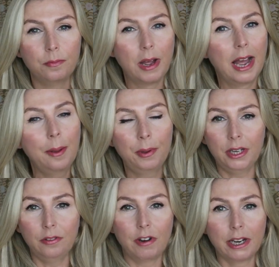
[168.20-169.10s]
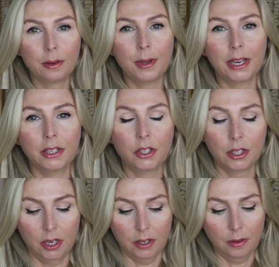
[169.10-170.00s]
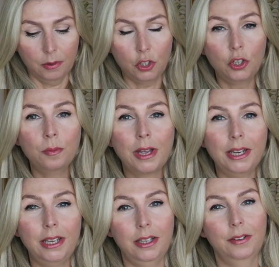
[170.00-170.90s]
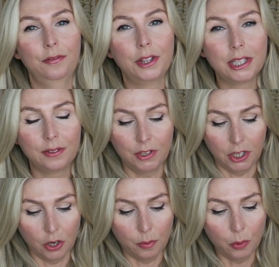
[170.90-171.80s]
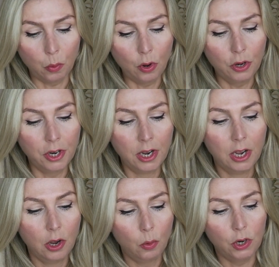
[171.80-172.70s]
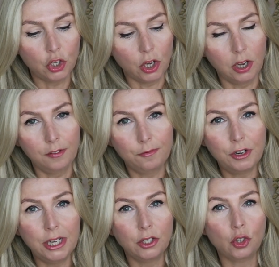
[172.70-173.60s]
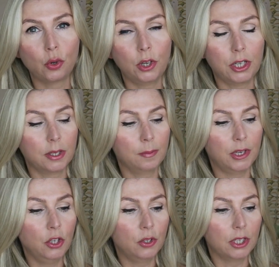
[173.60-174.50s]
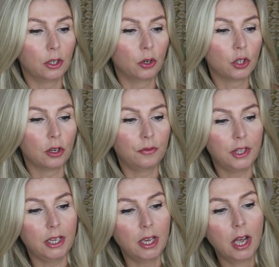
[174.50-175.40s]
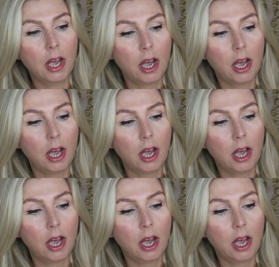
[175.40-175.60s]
happily recommend. Too many for this video, but one which I've really enjoyed and been using a lot of, the